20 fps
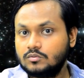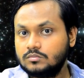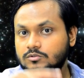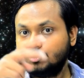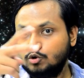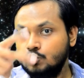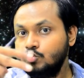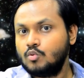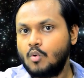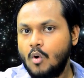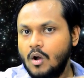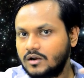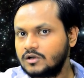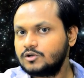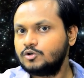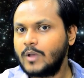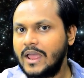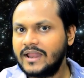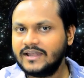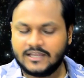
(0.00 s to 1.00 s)
two
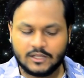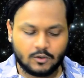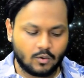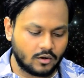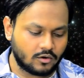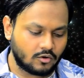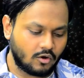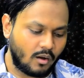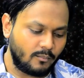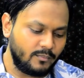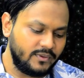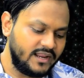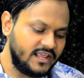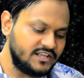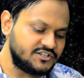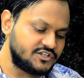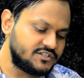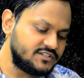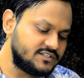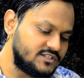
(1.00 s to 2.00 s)
quark to antiquark
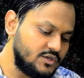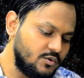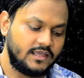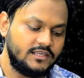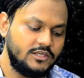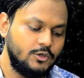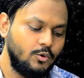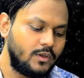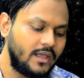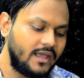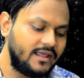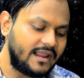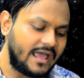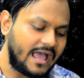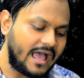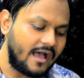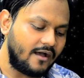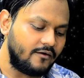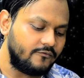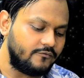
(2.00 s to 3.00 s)
combinations, you can
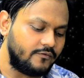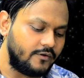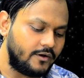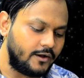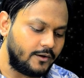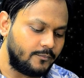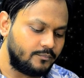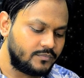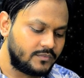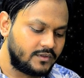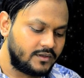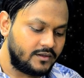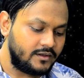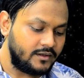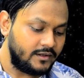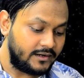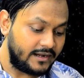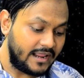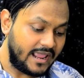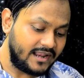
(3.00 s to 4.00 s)
have
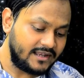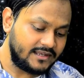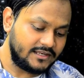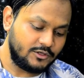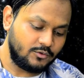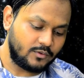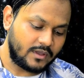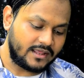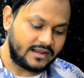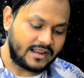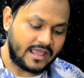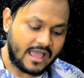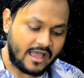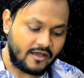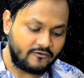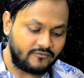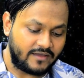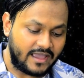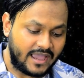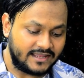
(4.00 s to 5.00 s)
red, you can
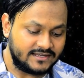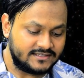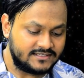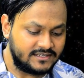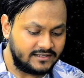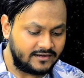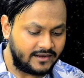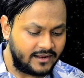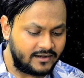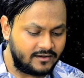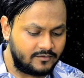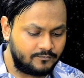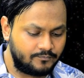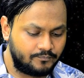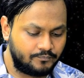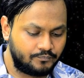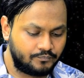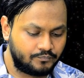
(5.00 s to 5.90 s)
have anti-red,